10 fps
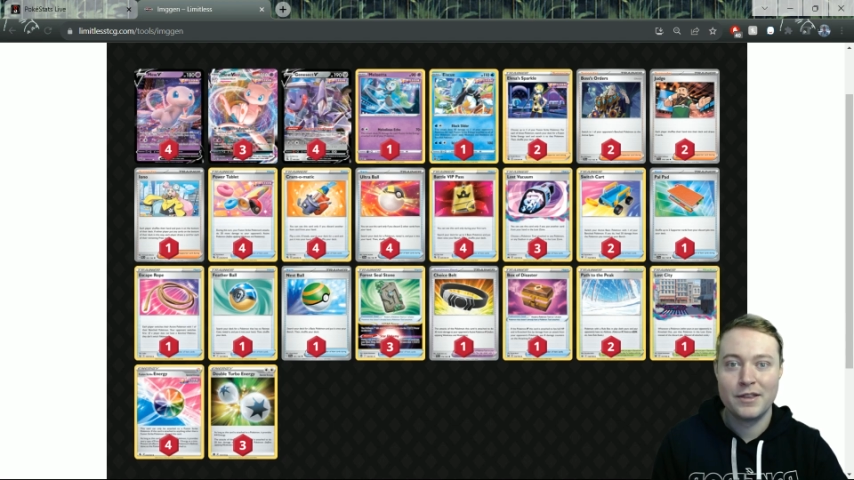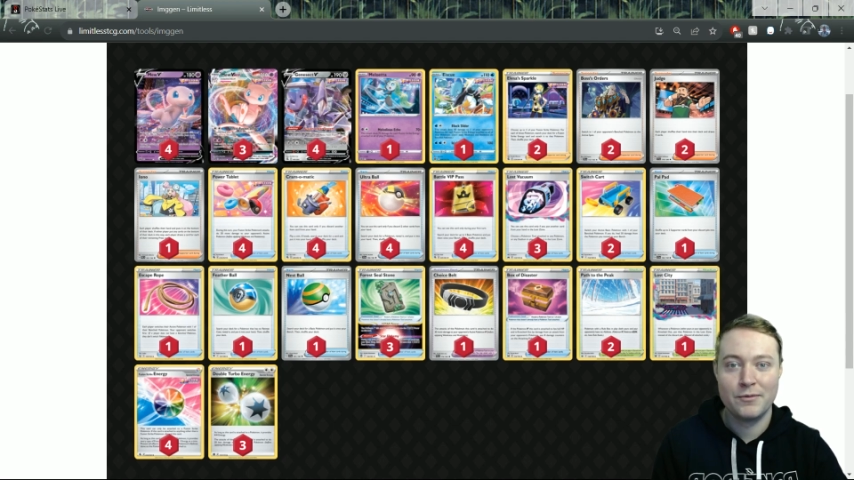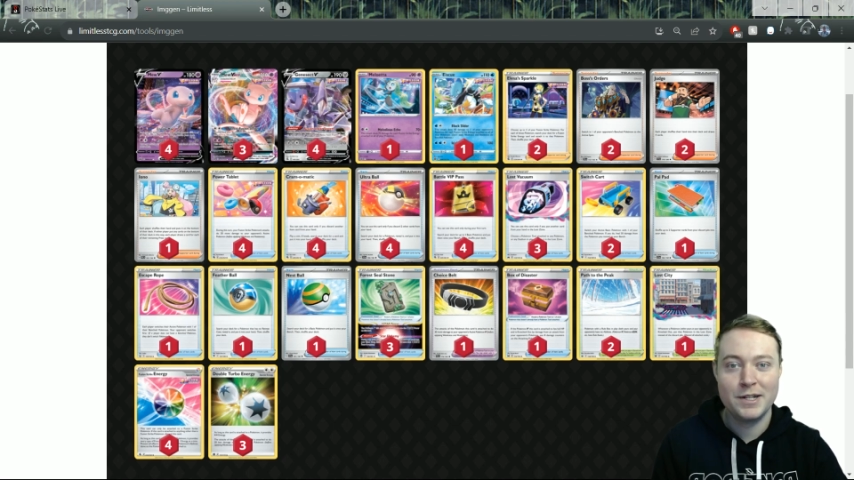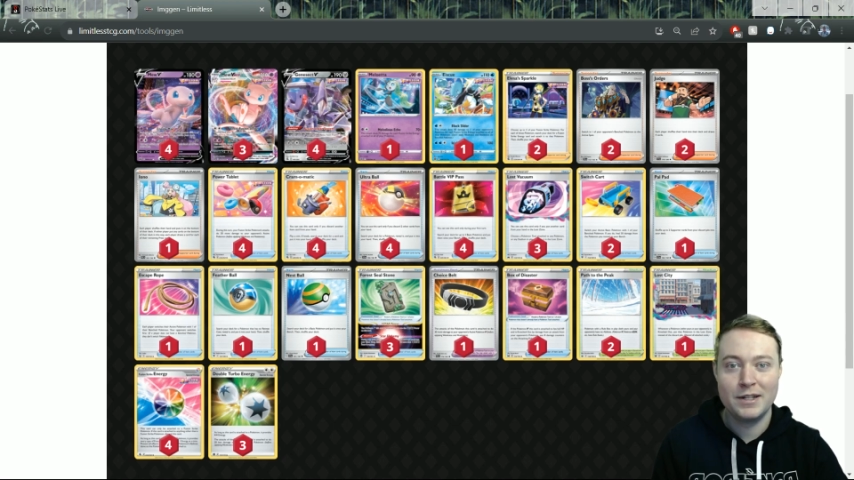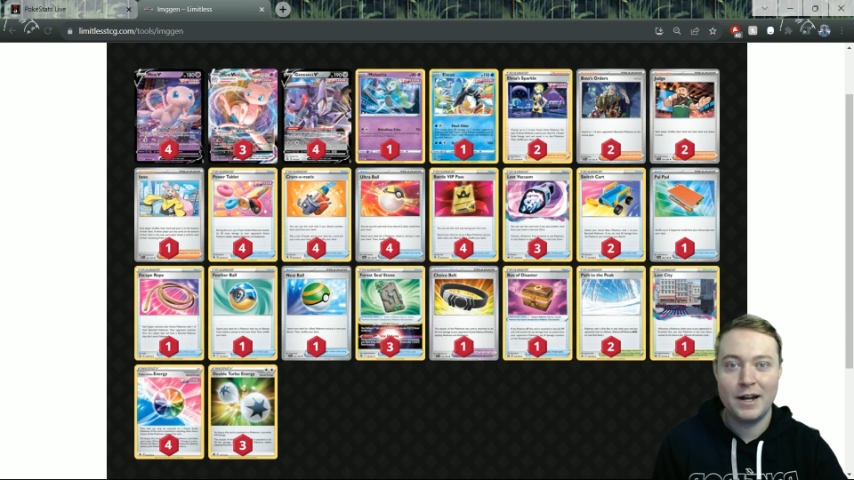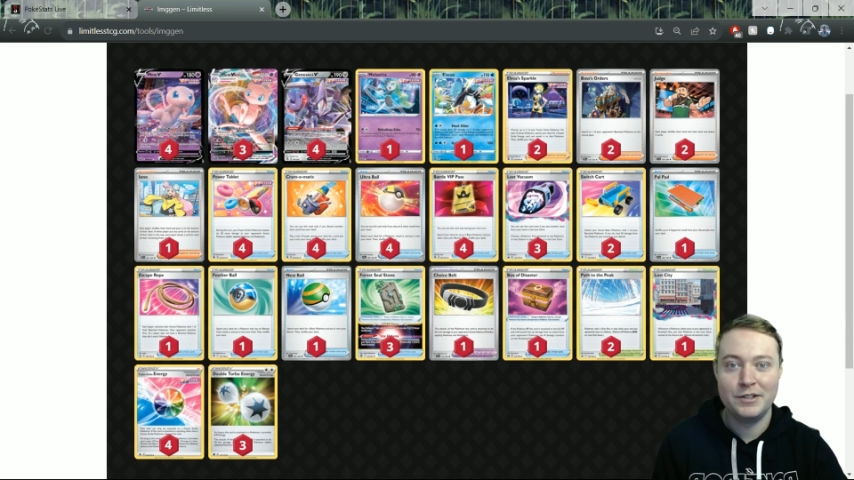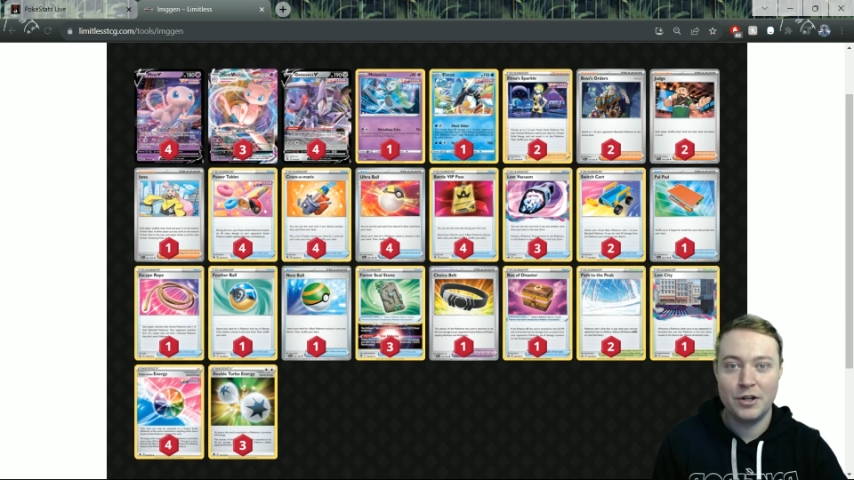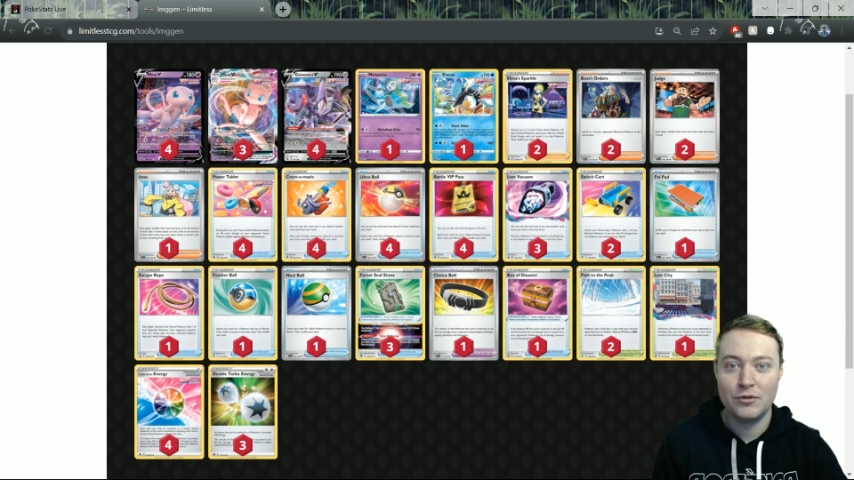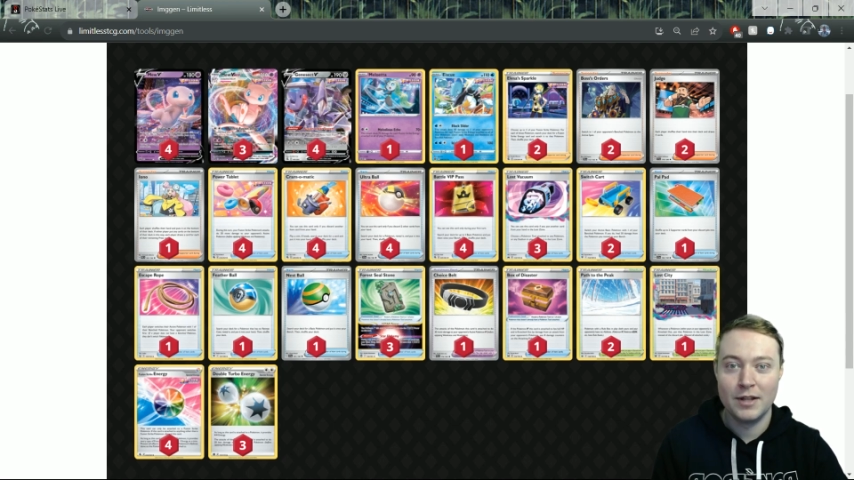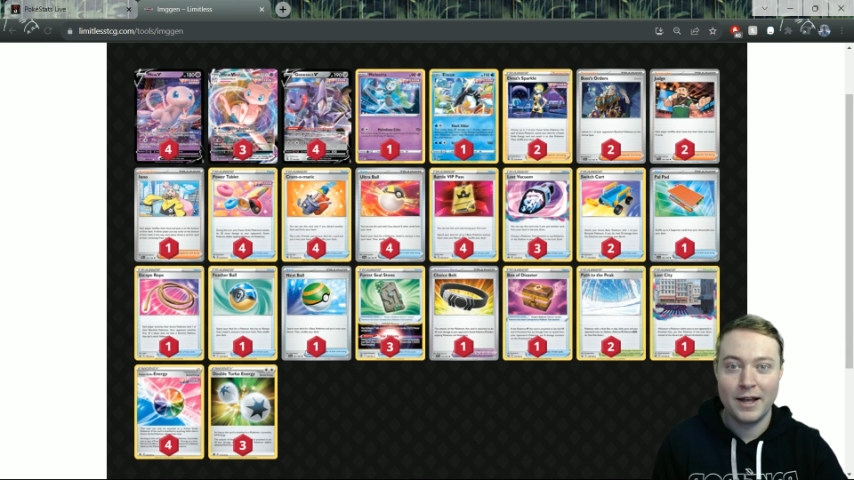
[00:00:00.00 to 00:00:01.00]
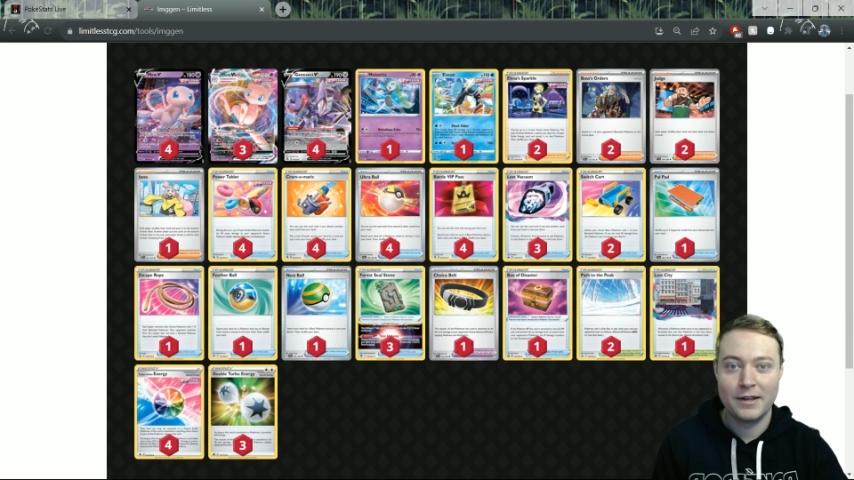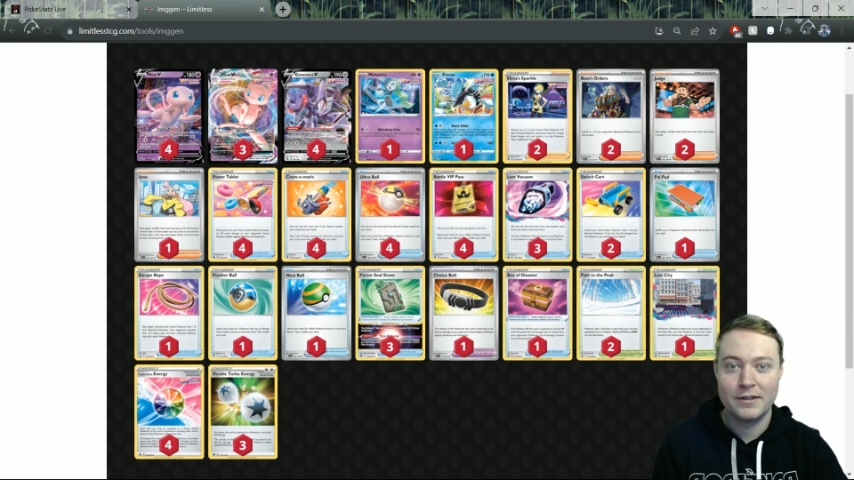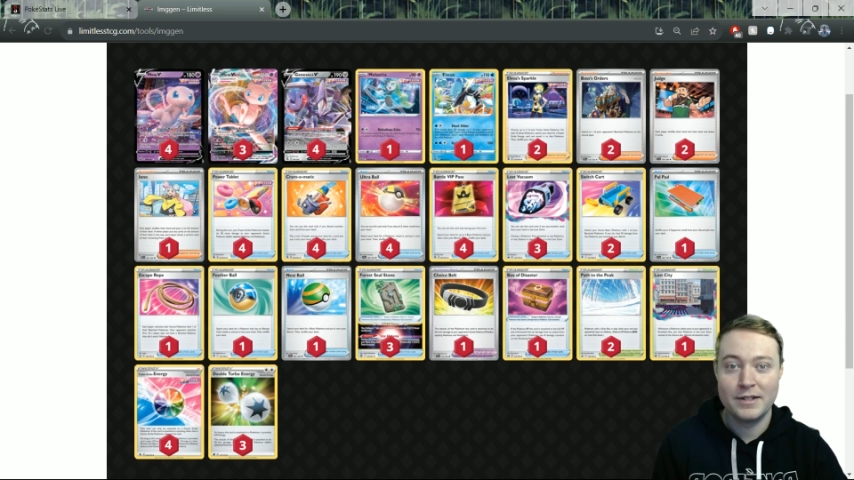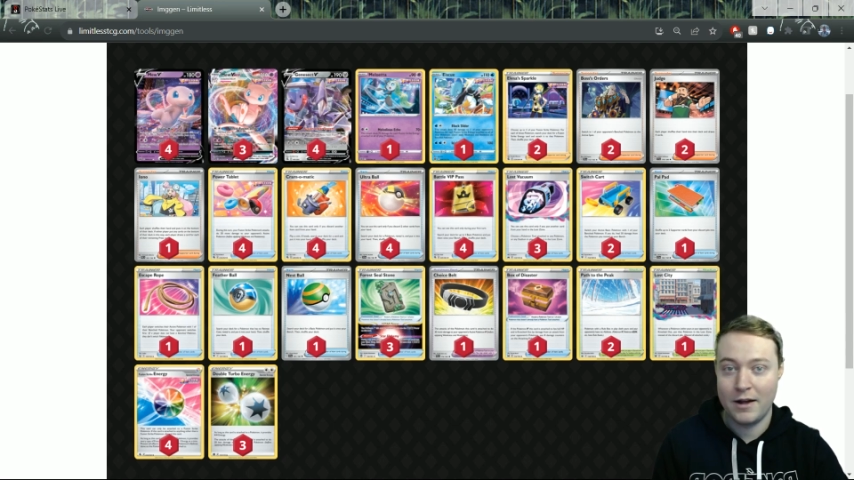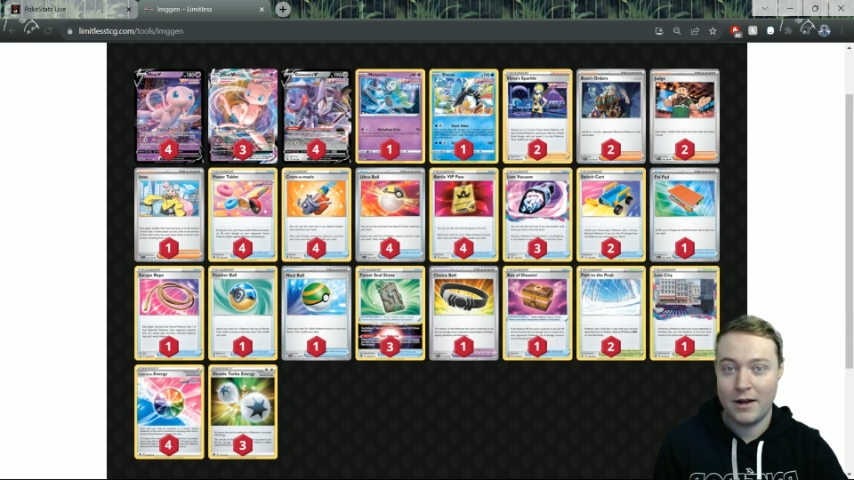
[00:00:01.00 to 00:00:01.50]
The reason I don't
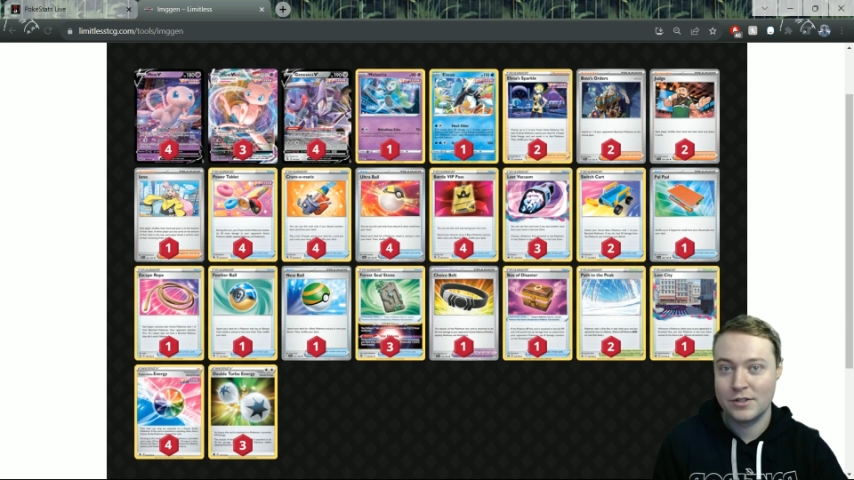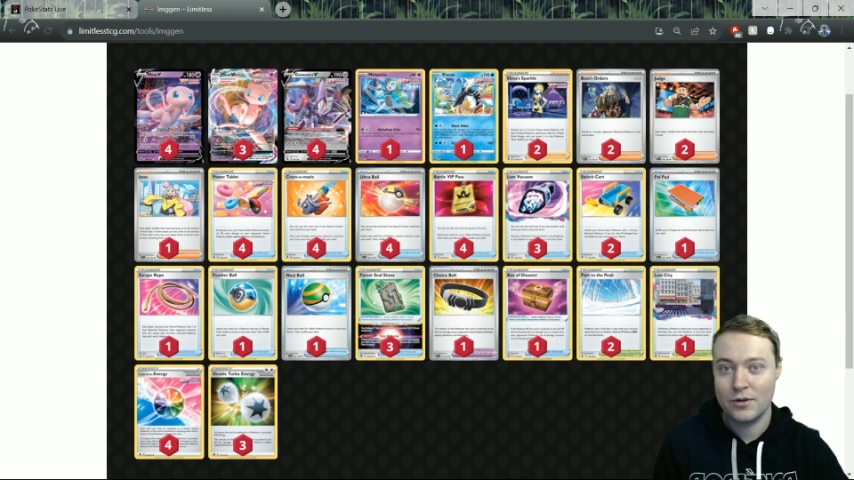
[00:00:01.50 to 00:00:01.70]
like Town